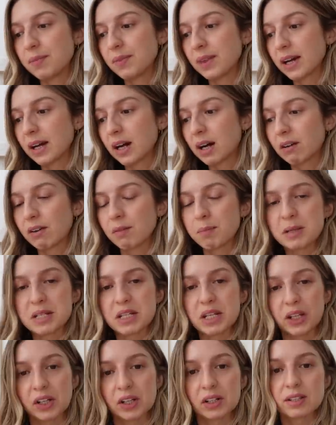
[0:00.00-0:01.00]
They are a
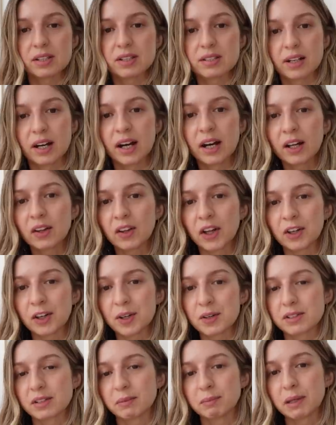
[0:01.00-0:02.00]
particular style. I
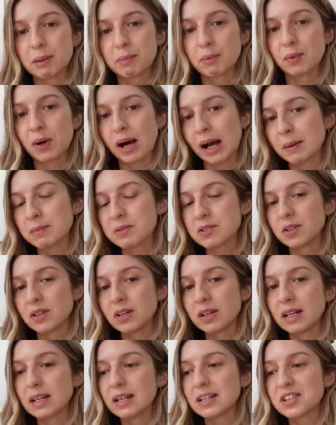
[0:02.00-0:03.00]
know some people
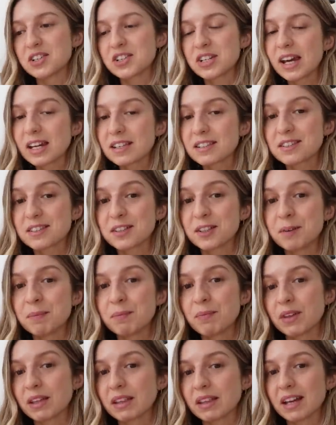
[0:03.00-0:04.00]
absolutely detest
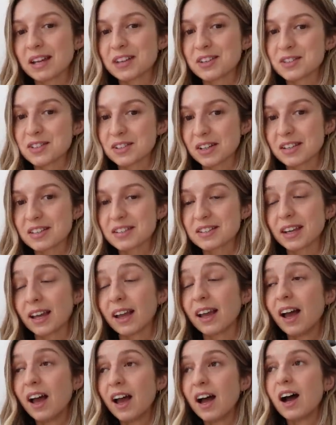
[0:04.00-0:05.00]
them, think they're
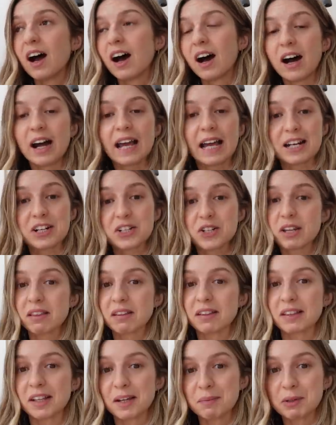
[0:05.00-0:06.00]
disgusting. I actually
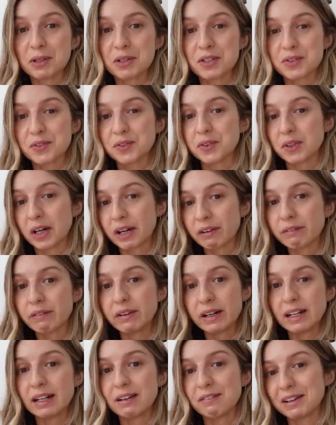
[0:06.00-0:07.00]
think they're beautiful. I
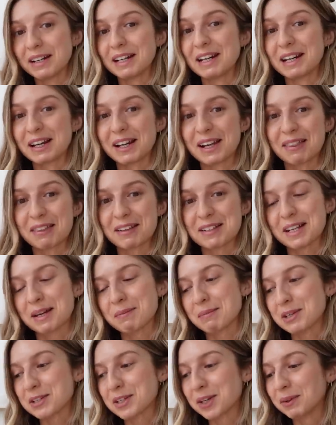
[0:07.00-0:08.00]
really, really like the
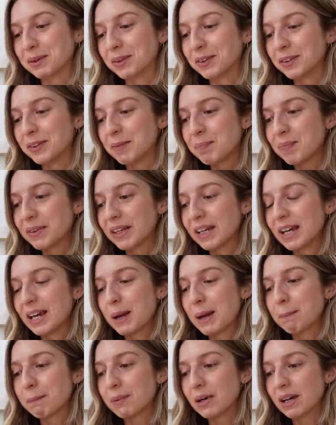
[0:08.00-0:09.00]
tabby toe on them.
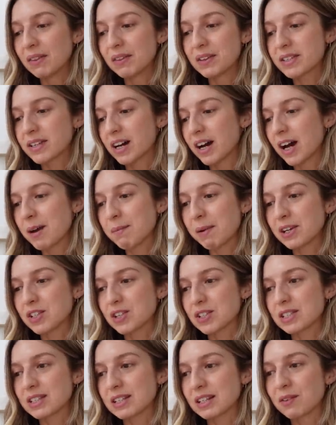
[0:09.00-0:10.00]
But at the time, I
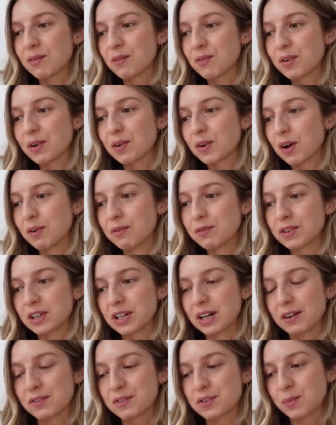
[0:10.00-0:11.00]
just didn't feel
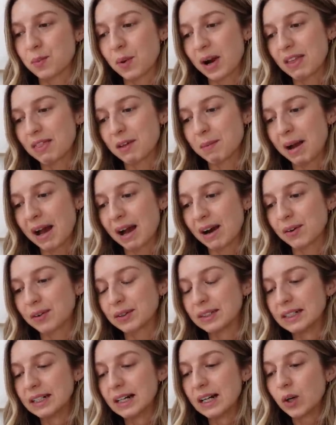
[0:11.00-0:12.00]
confident enough to wear them
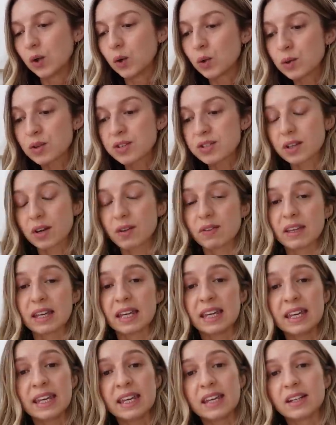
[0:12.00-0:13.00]
out. Also, the
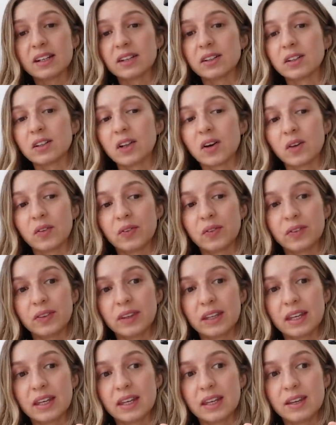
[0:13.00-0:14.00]
heel on
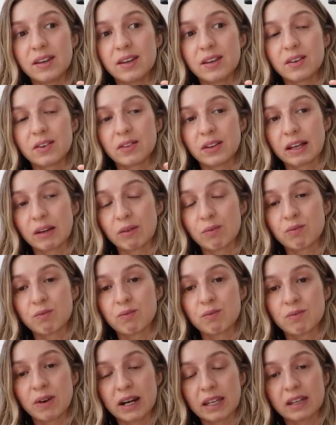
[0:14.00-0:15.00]
the
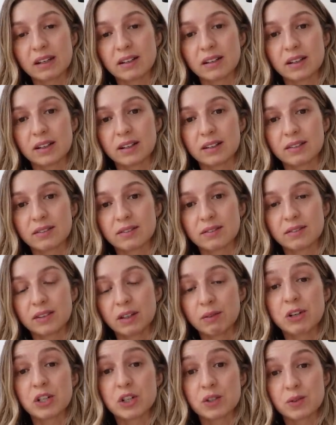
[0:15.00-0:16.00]

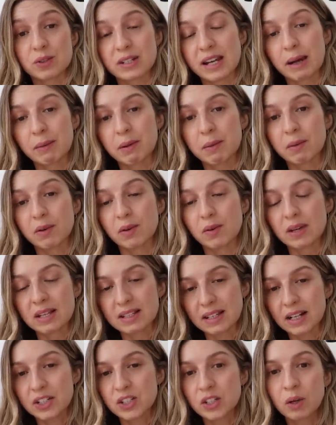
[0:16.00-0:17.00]
the original tabby boot
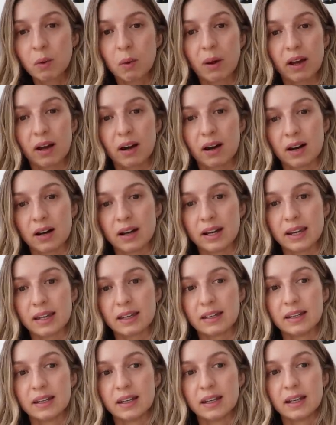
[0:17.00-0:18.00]
is actually quite high.
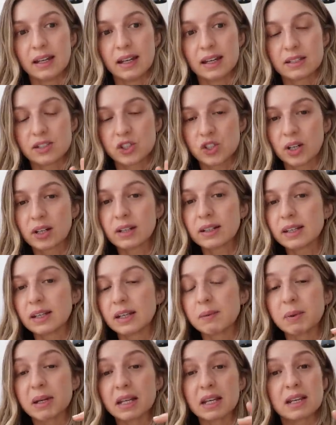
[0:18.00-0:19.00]
It's
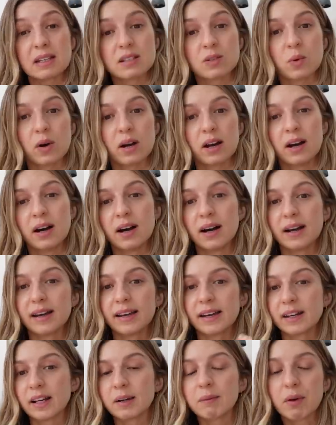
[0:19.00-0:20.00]
chunky, but it is quite
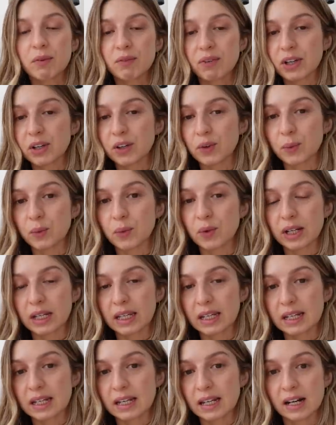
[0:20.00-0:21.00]
high, and I'm not very good at
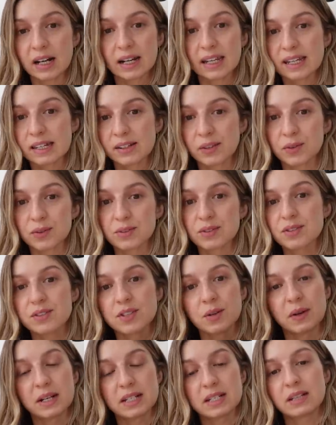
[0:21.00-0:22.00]
walking in high heels,
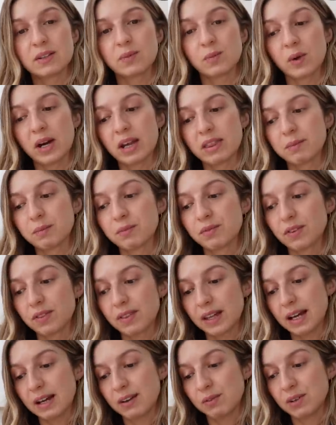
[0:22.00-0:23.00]
so I didn't wear them for
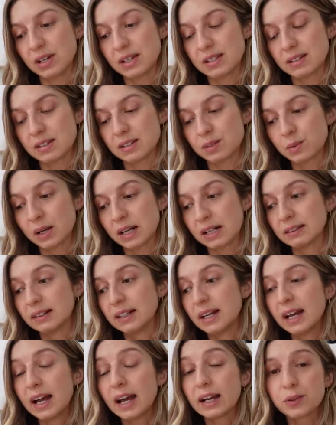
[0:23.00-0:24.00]
that reason as well.
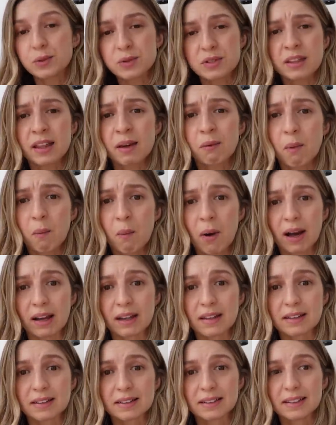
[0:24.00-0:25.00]
And also, they were
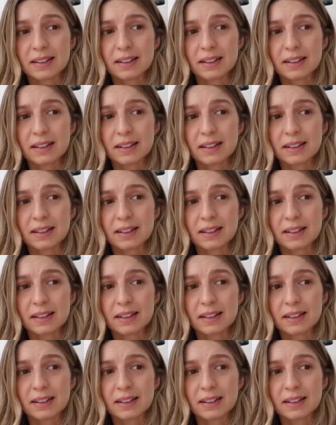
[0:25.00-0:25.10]
white.